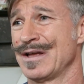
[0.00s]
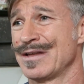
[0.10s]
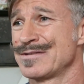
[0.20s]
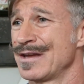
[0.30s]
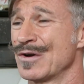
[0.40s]

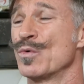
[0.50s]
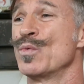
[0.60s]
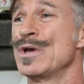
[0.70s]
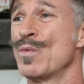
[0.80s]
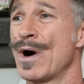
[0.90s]
saying
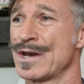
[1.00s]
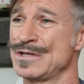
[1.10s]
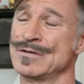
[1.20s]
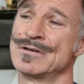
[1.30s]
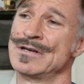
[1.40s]
we want
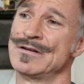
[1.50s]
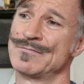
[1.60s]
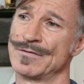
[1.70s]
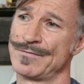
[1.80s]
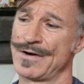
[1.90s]
unity
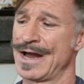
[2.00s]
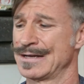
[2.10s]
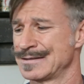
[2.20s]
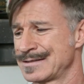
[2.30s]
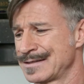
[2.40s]
for
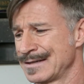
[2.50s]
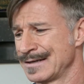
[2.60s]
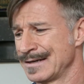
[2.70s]
France.